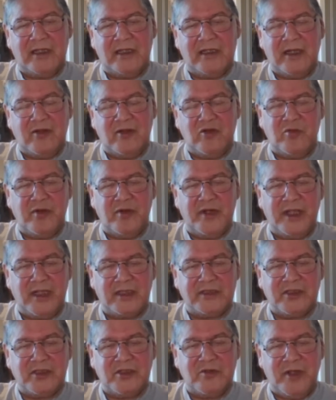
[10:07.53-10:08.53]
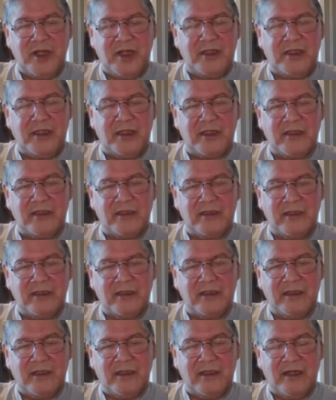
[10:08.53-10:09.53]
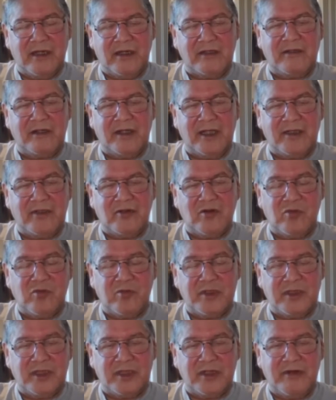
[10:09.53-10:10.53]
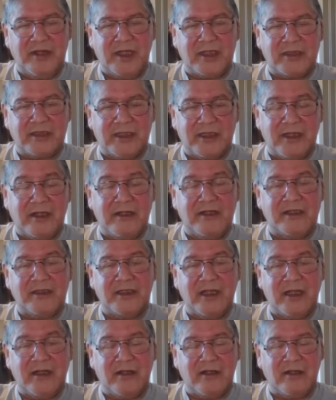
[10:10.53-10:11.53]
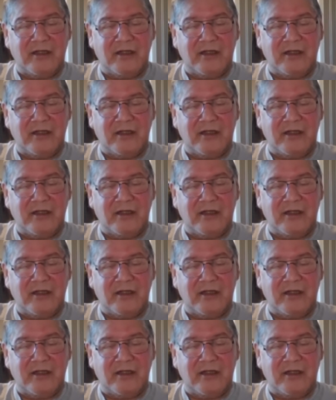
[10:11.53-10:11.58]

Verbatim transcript: that nobody else knew anything other than the Romans, and Greeks and others than,